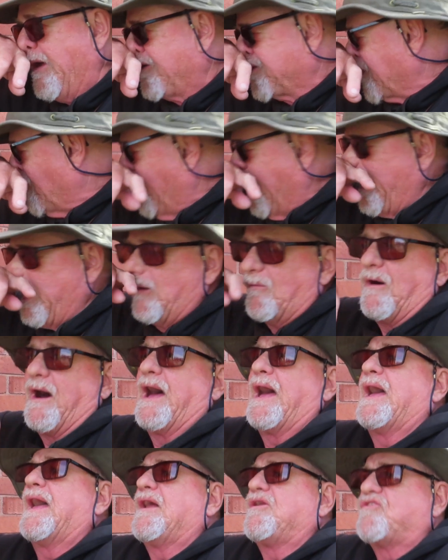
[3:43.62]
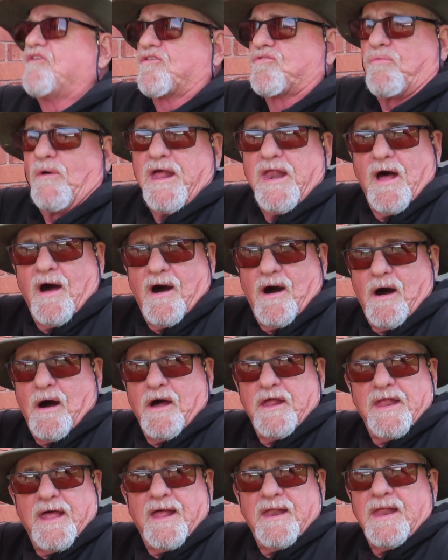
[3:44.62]
So anyway, it just went
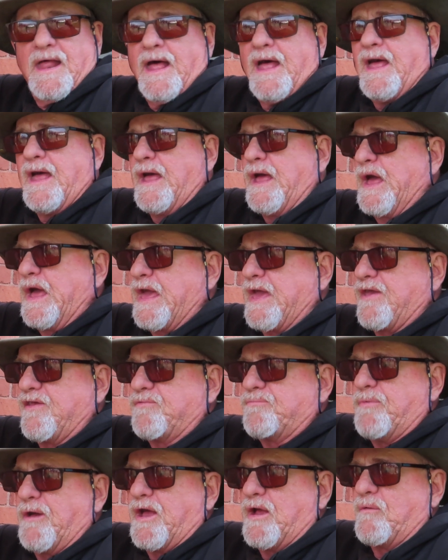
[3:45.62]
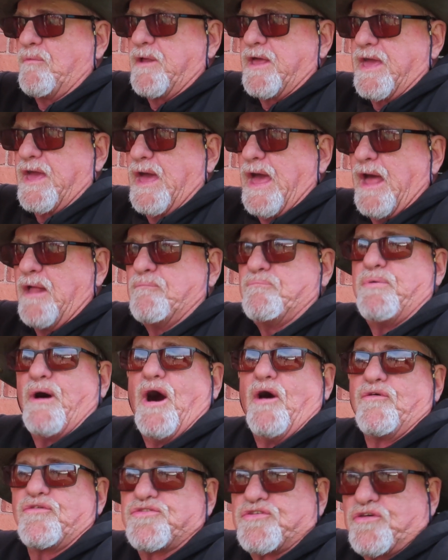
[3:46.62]
on and he's very
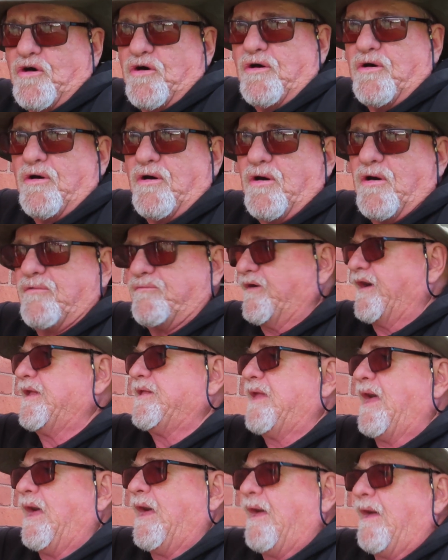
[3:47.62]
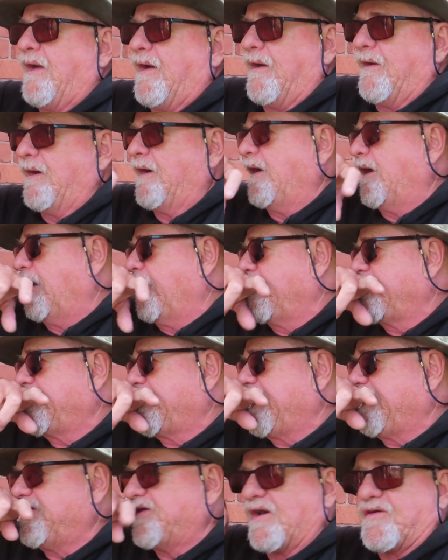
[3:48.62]
impulsive and uh,
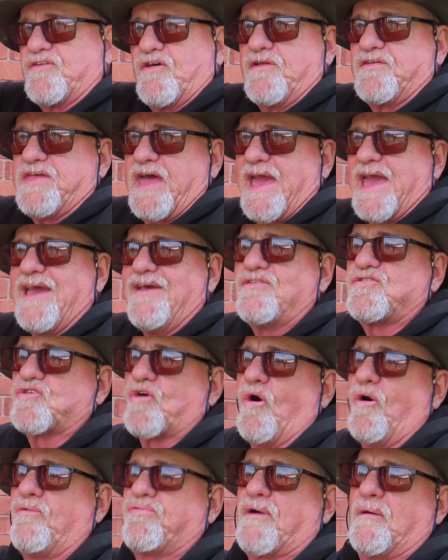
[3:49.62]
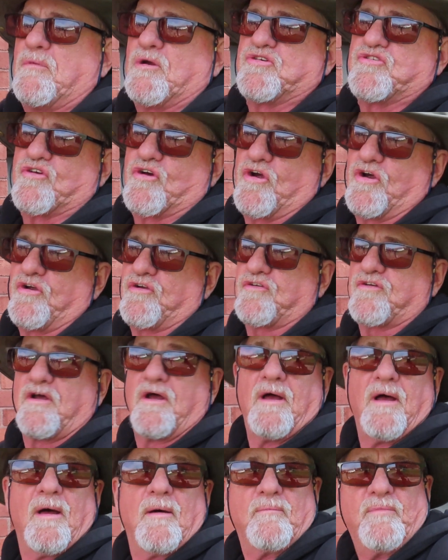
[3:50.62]
he doesn't think, he stole from a church,
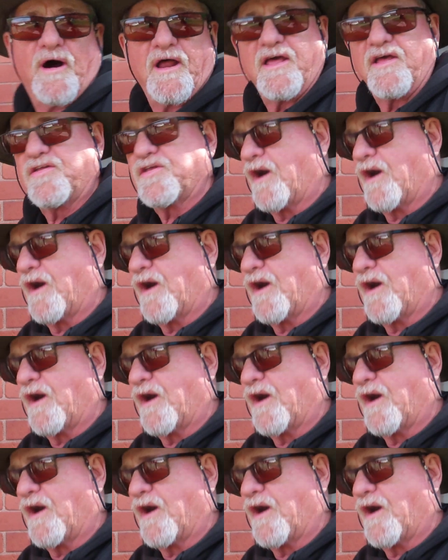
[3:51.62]
but he